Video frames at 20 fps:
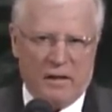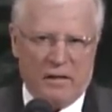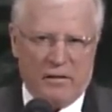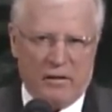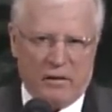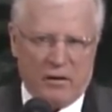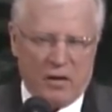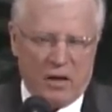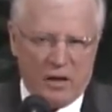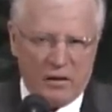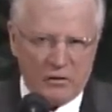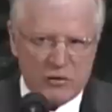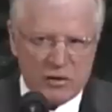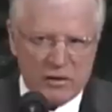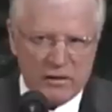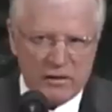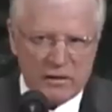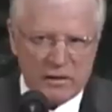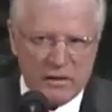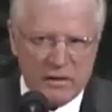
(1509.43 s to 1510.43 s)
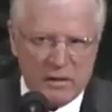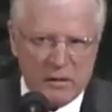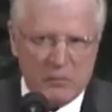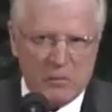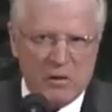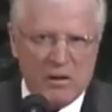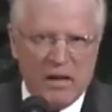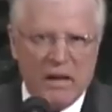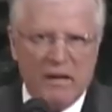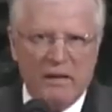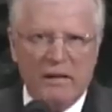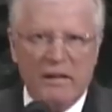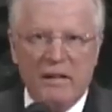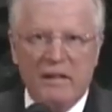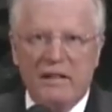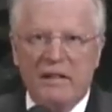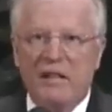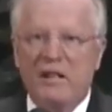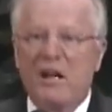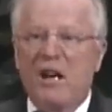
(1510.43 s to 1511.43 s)
Their conscience and their
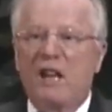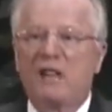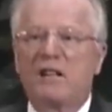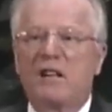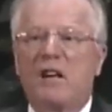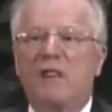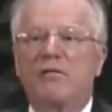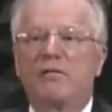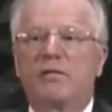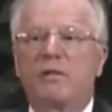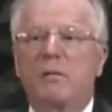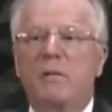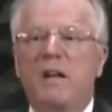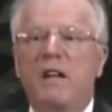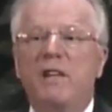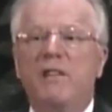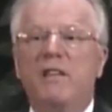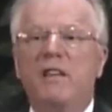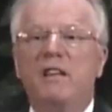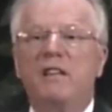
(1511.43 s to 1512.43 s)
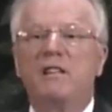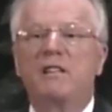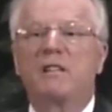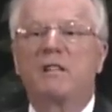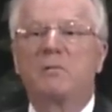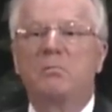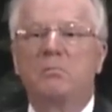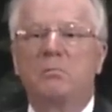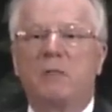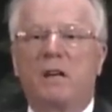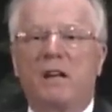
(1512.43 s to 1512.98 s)
morality did not come from atheism,